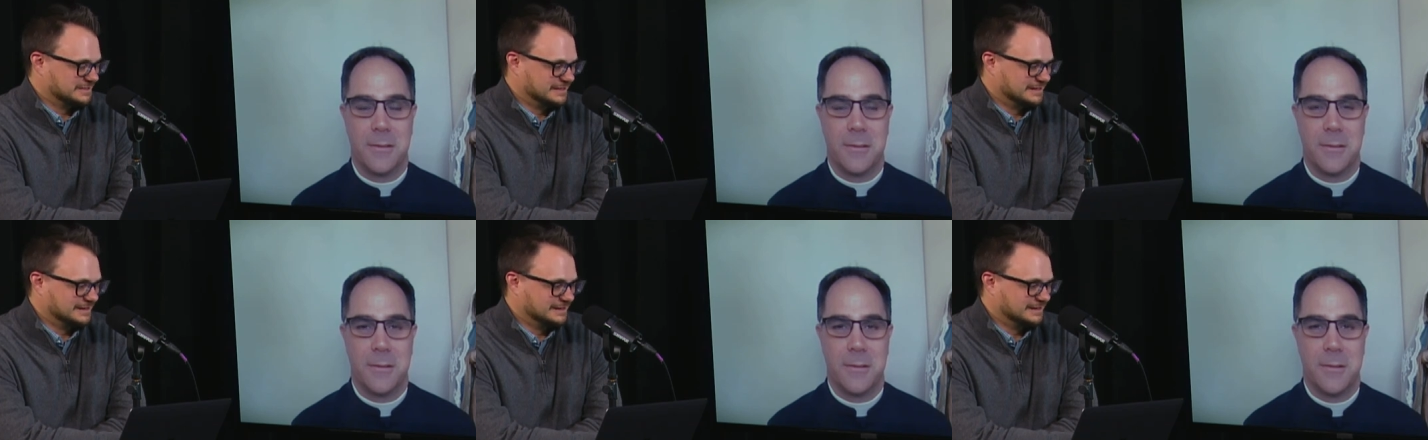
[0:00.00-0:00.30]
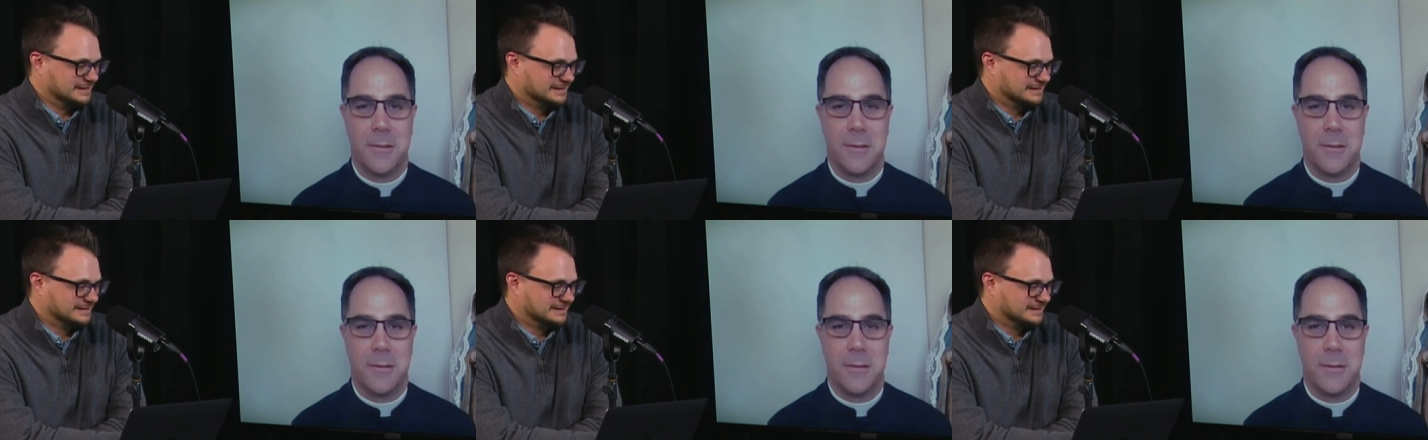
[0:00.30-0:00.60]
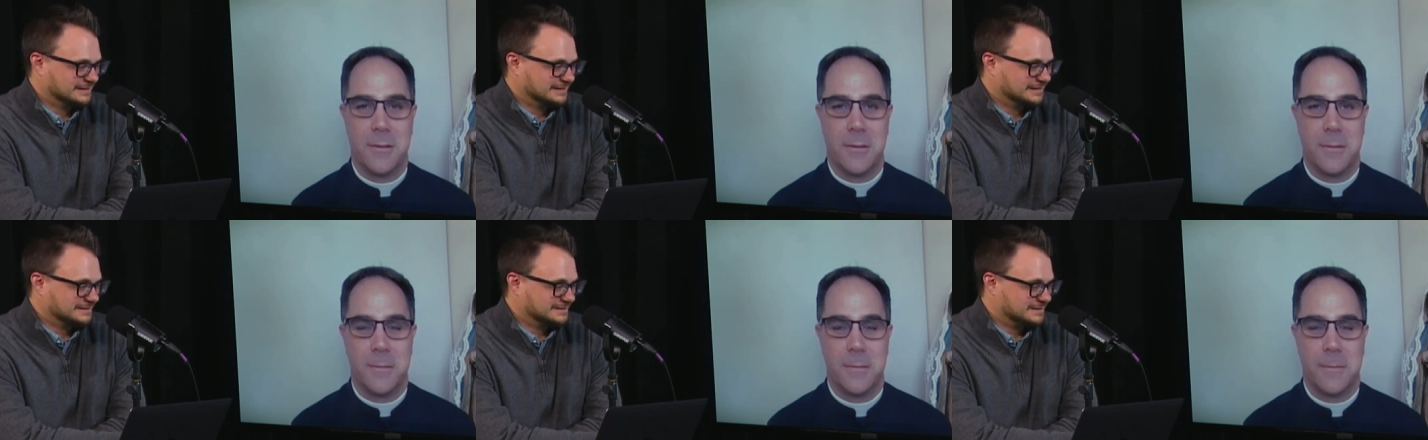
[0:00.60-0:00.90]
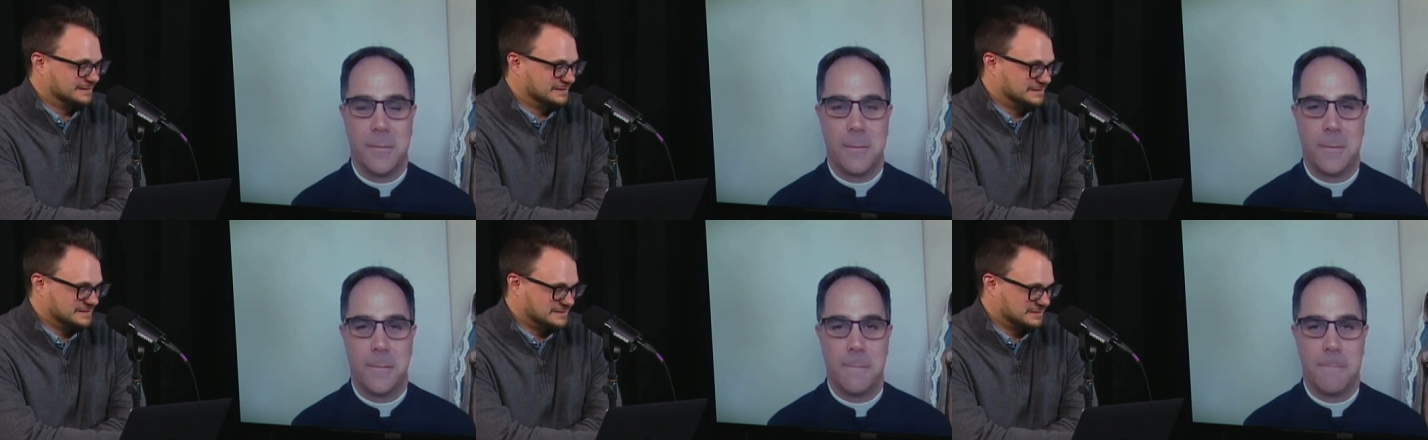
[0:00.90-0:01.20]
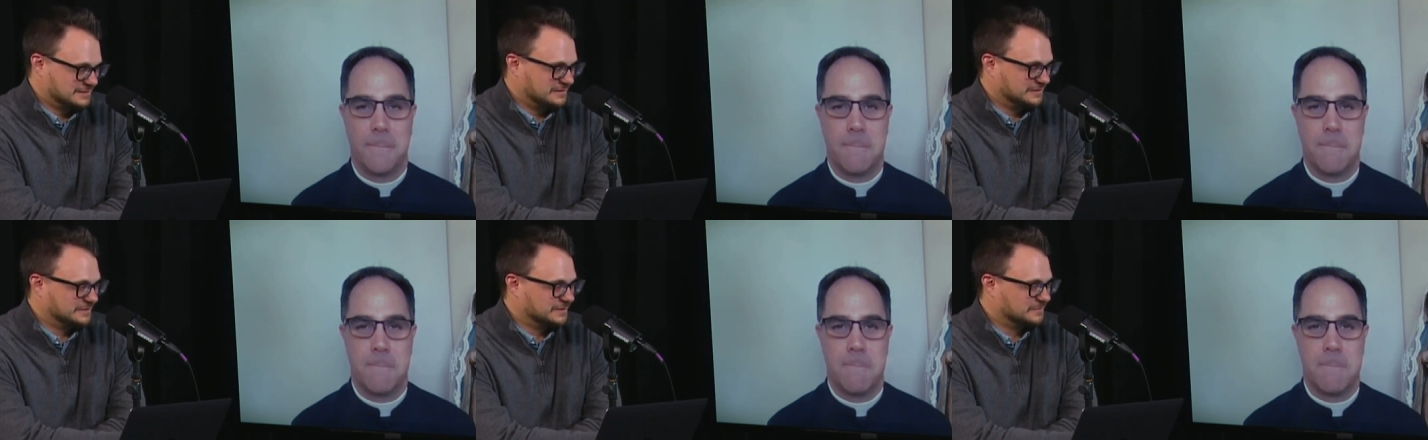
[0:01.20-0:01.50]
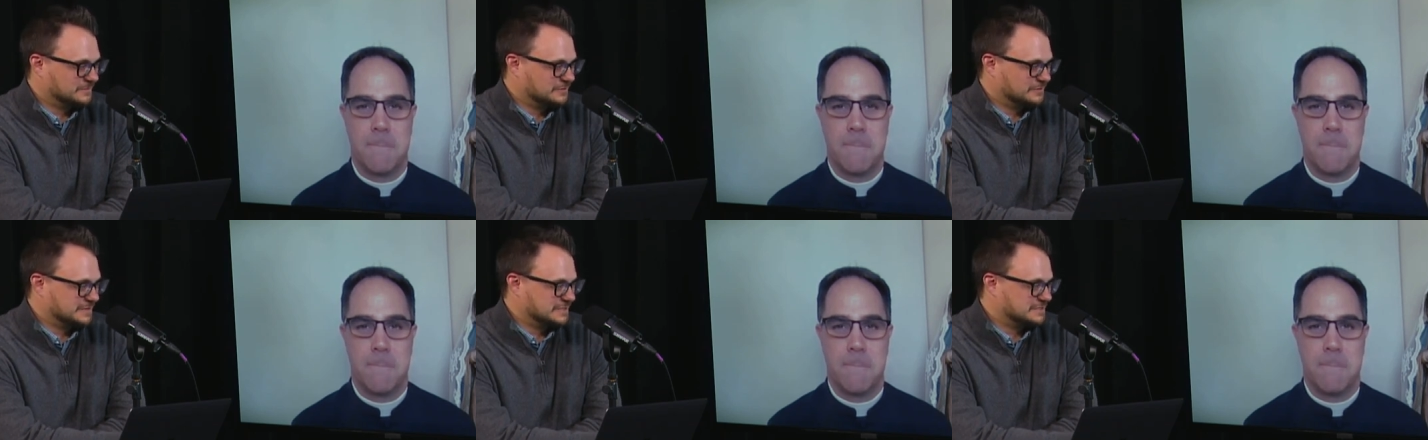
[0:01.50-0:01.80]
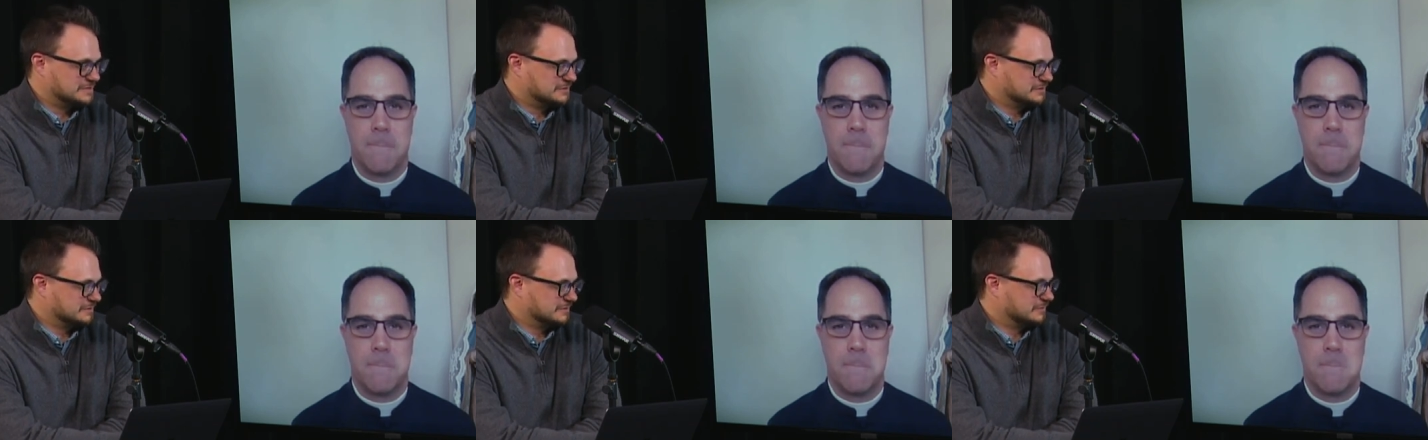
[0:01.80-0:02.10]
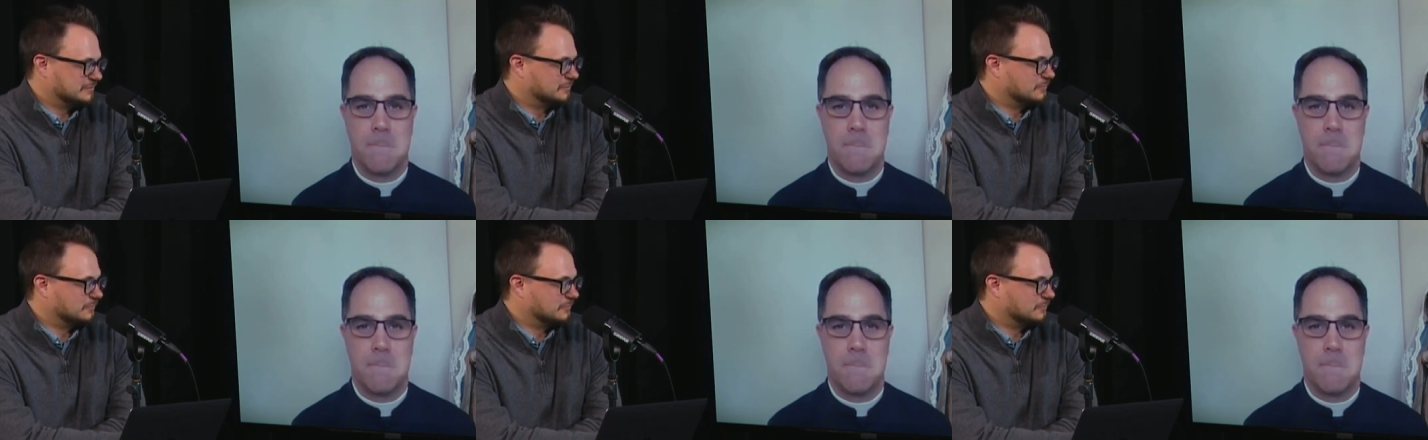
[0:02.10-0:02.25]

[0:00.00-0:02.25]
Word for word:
Speaker 1: to to discerning the priesthood.